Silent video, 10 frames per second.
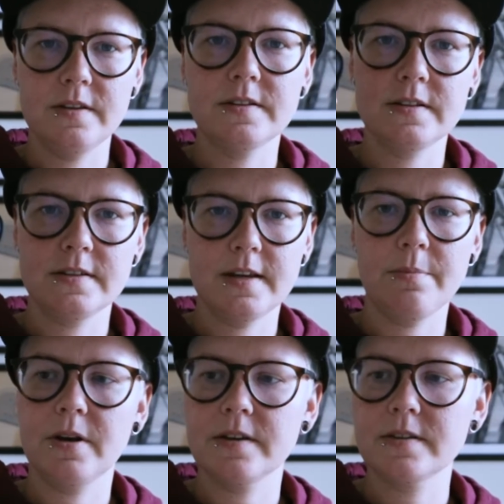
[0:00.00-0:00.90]
This is a
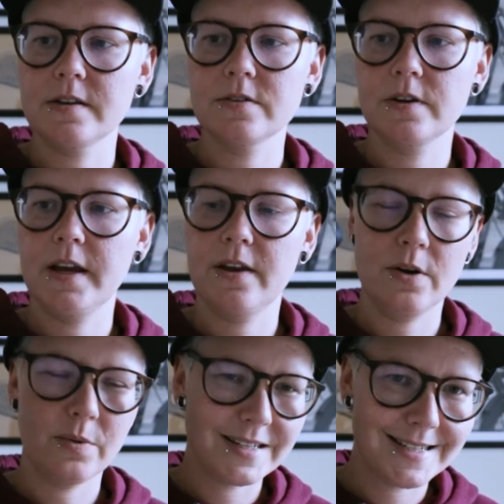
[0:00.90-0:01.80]
separate accessory and
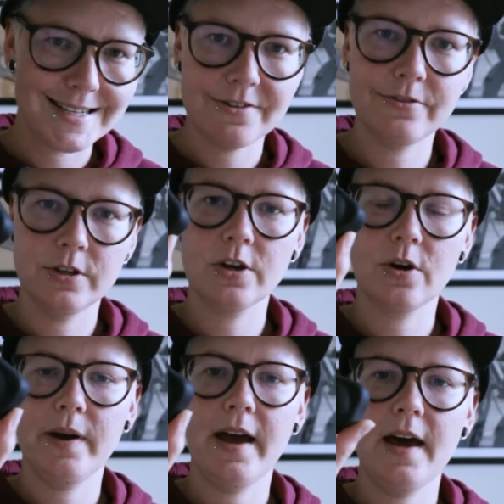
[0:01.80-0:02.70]
I would definitely
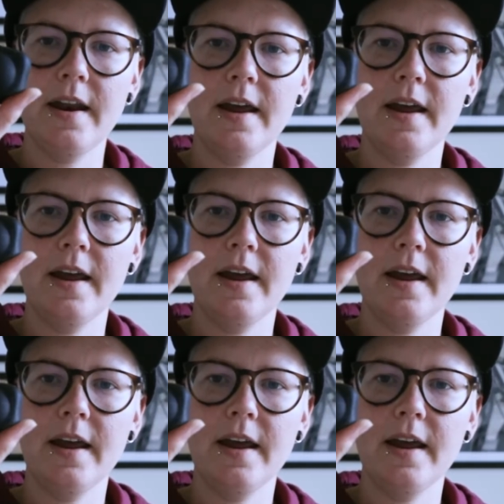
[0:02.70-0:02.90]
go out